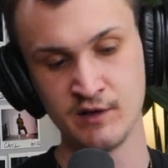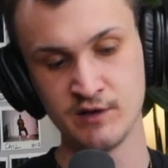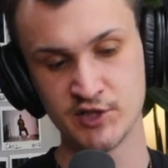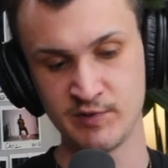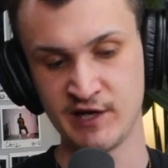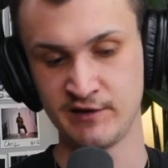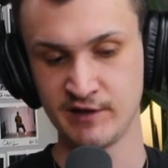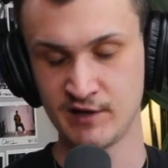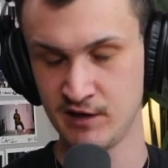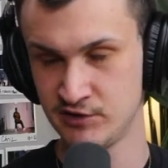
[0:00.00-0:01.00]
Japan, like
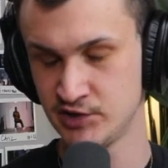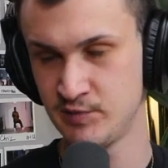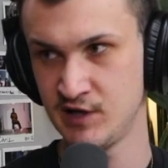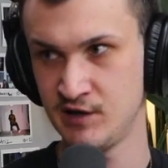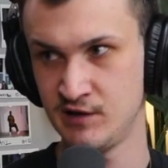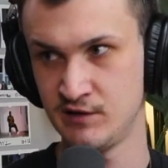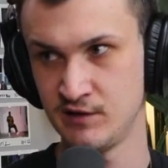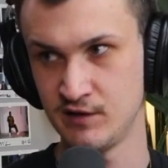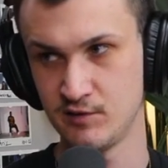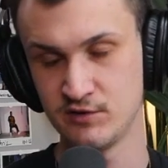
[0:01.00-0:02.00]
Nylon Japan and
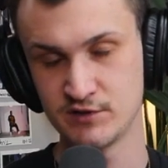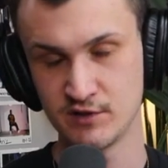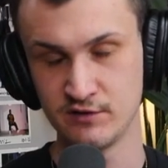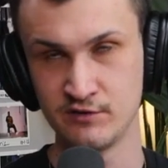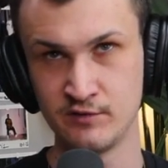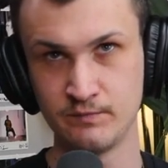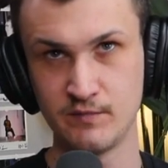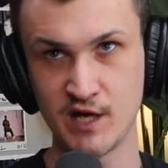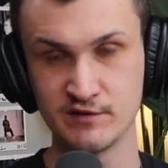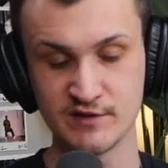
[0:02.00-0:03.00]
like a bunch of other
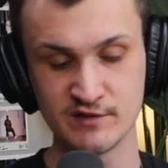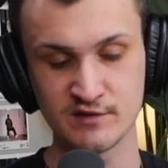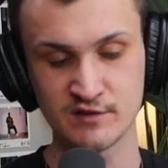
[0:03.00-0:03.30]
magazines and